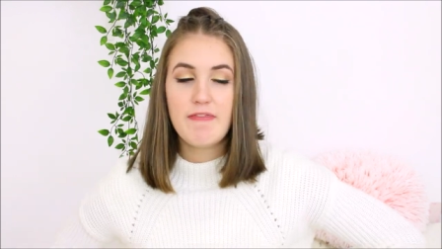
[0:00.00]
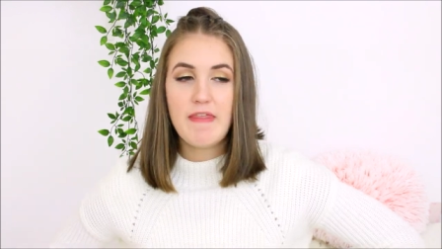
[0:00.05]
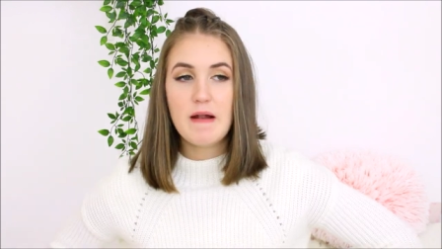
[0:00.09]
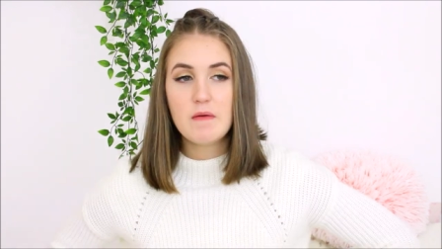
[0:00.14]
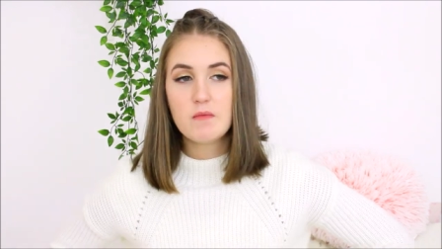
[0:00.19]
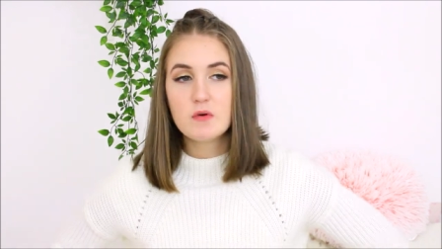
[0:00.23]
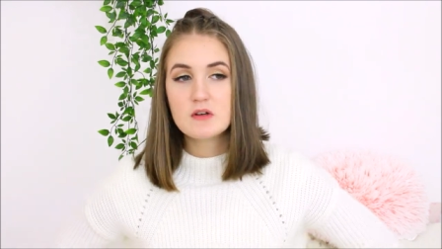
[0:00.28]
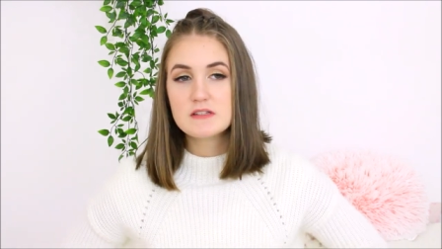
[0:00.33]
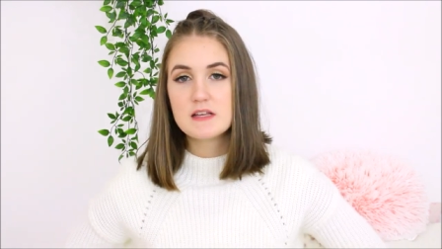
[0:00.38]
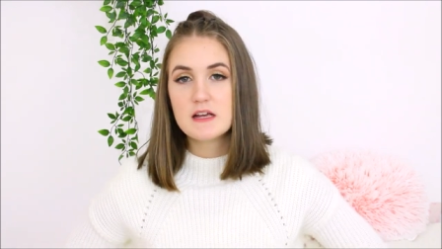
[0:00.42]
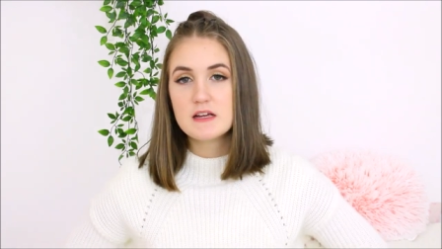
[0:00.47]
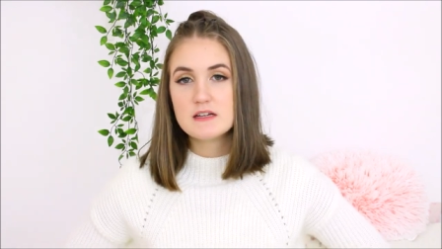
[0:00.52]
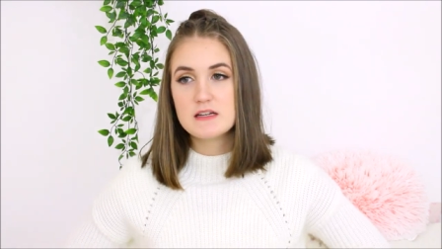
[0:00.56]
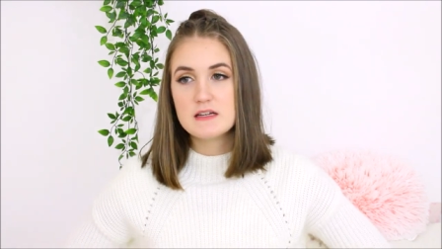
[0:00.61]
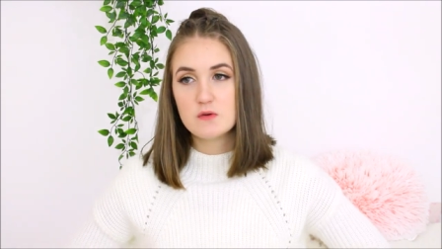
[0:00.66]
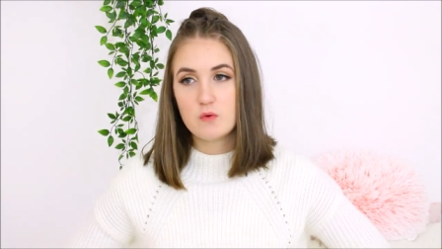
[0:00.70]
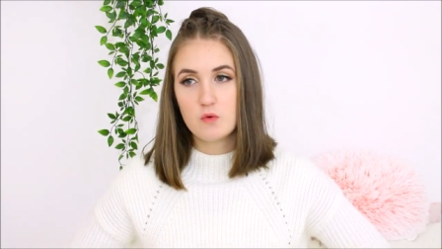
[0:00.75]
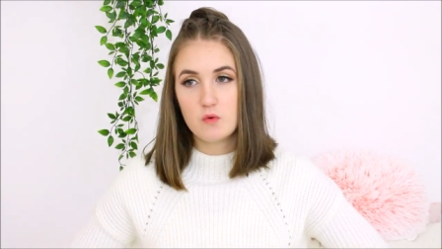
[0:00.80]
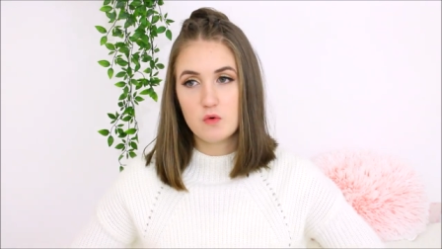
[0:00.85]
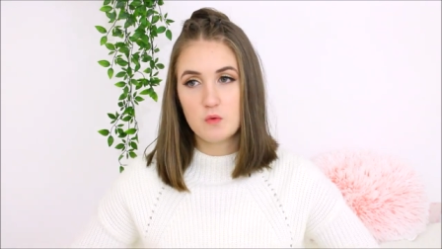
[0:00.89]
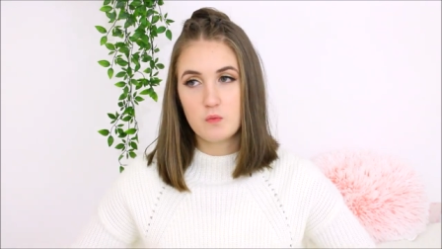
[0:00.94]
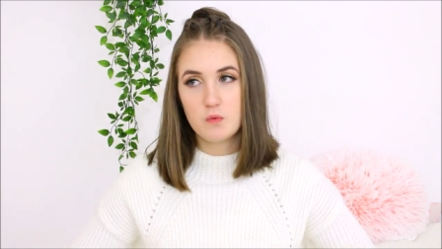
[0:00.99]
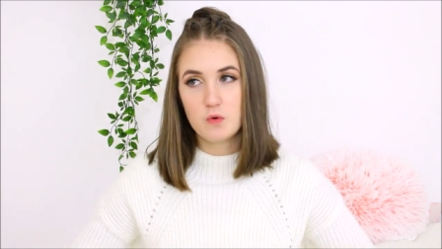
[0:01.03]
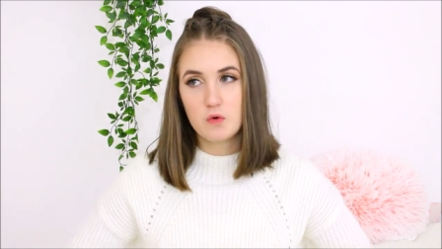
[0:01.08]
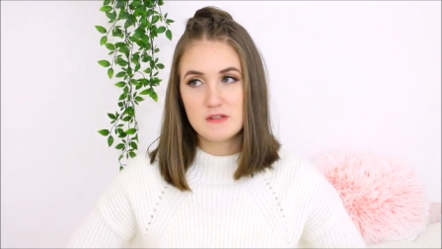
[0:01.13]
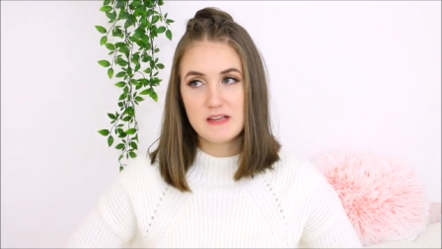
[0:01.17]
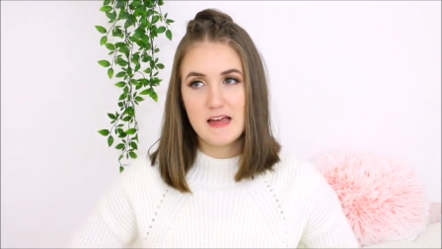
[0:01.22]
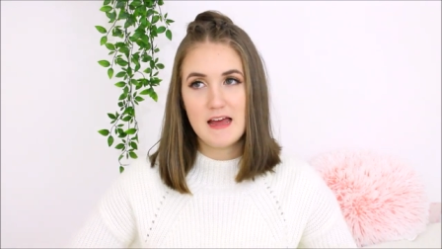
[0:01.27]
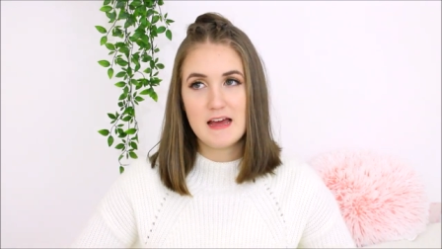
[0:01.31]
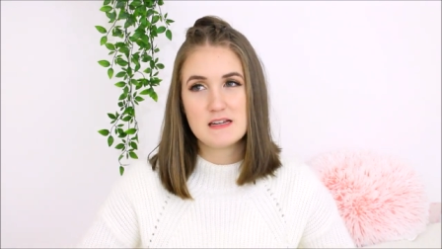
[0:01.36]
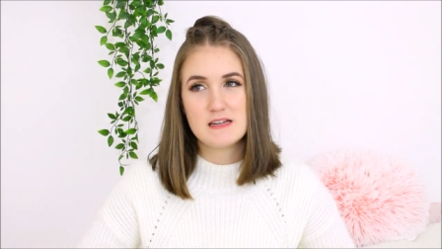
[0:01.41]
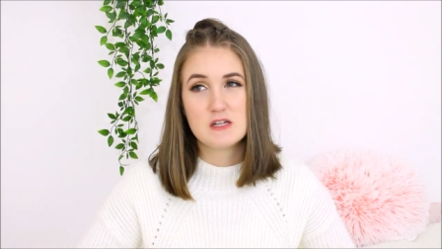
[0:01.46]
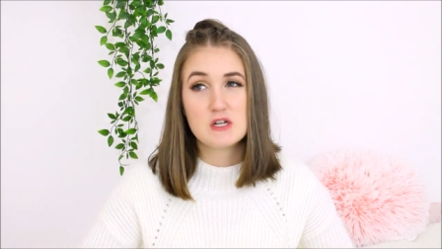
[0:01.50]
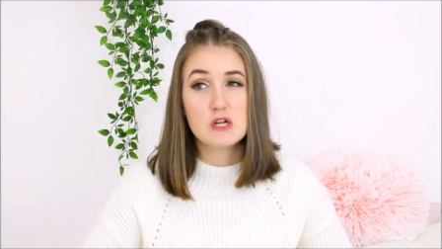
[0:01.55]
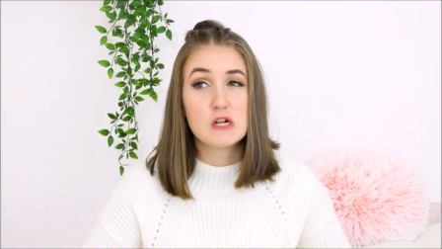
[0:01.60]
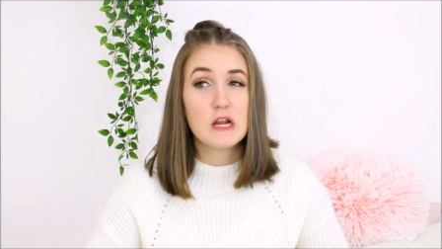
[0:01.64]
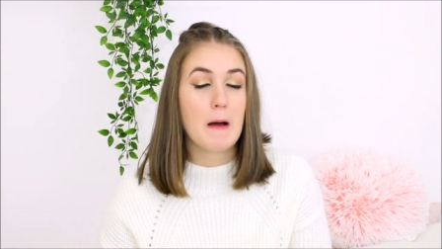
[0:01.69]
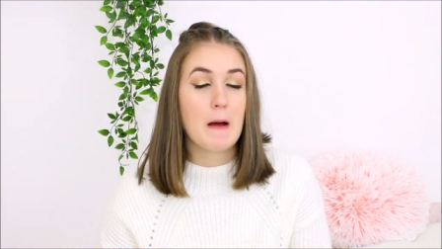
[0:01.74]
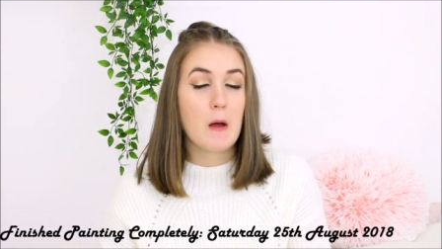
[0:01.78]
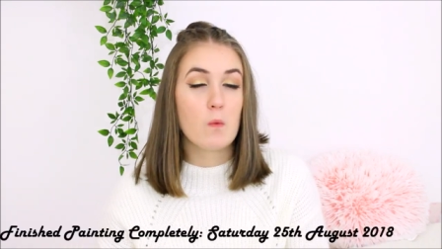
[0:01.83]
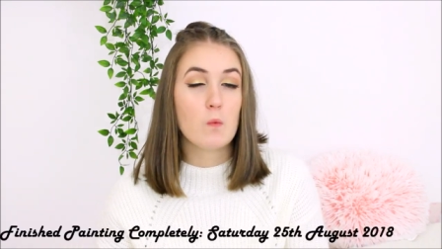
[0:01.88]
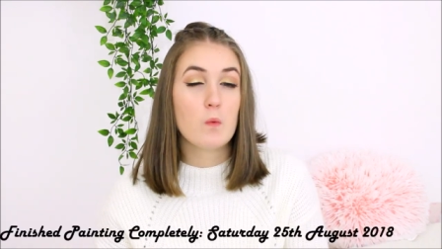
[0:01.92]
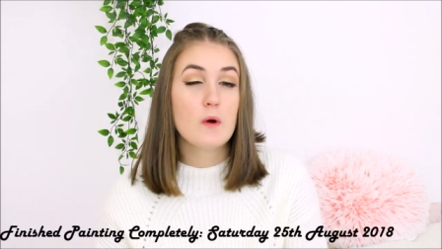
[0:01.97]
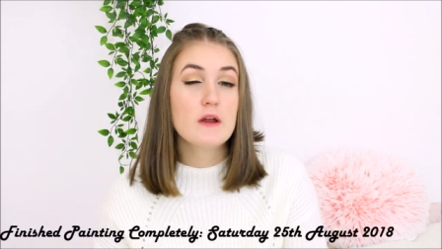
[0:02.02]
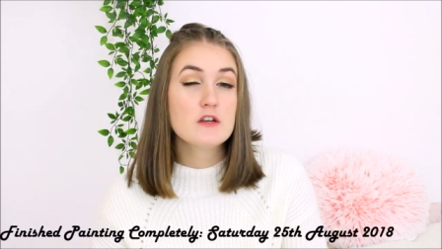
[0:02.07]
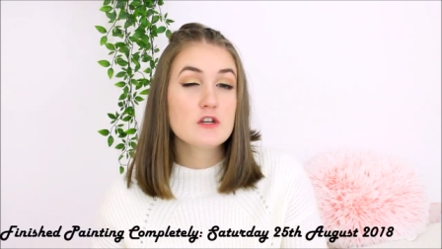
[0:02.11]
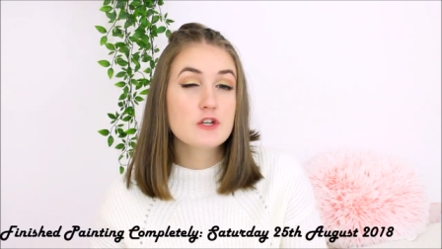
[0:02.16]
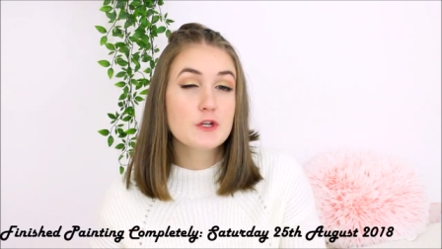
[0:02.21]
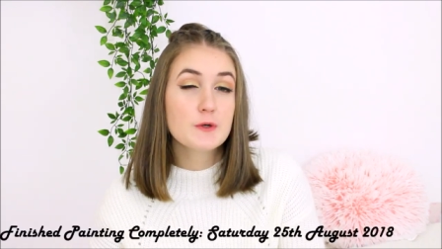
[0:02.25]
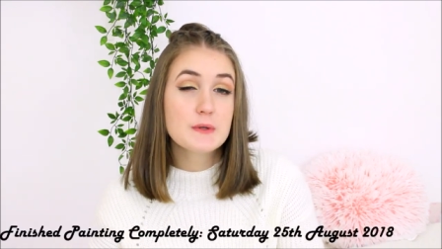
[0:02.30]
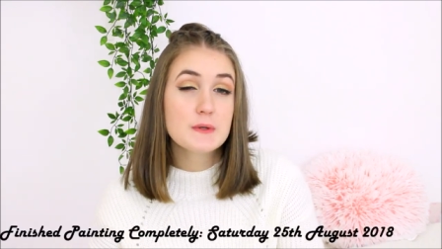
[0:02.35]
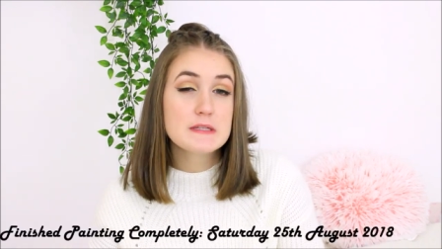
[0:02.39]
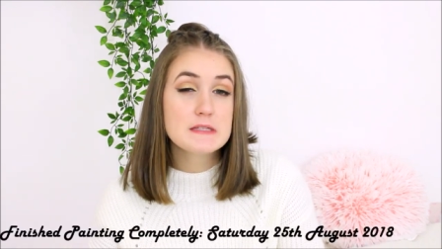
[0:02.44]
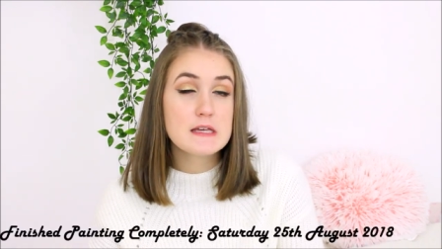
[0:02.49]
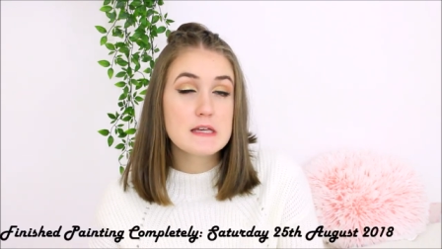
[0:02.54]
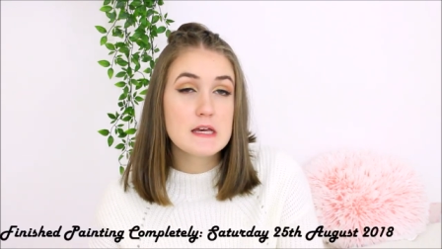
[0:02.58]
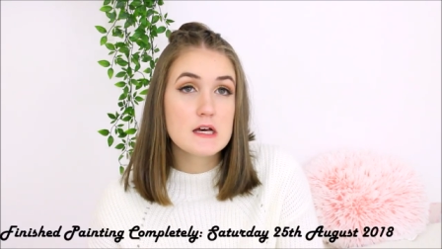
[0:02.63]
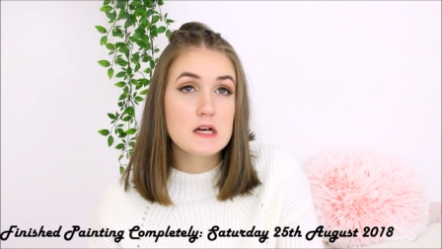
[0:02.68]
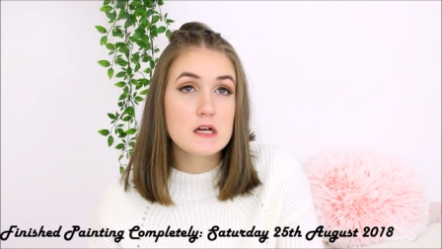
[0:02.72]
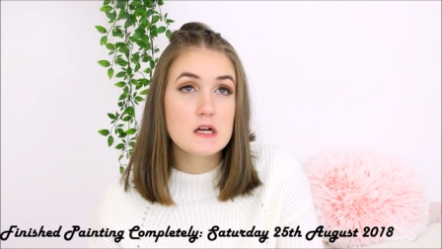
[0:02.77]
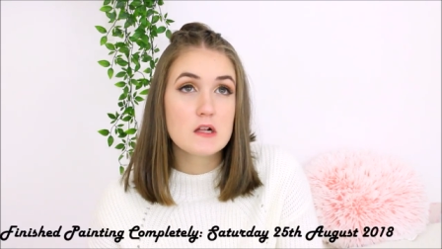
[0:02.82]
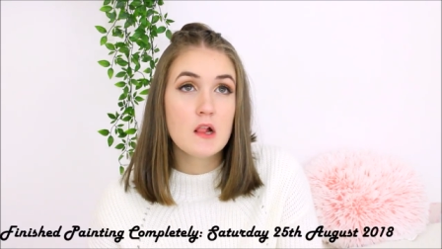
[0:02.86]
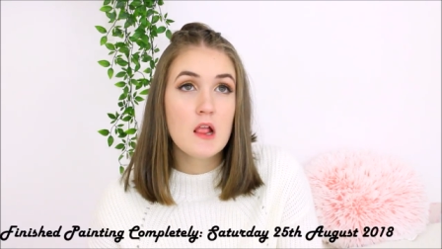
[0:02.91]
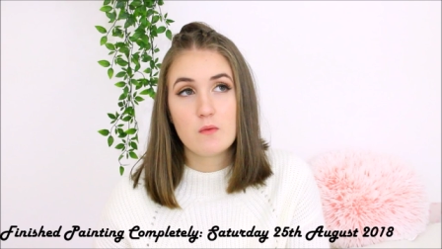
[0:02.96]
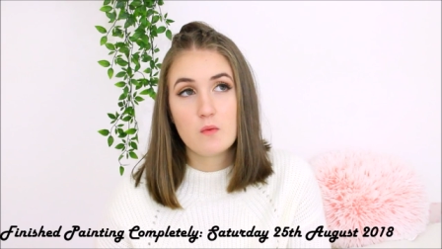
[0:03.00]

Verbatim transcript: Then once I did all the walls, I had to do my windowsill,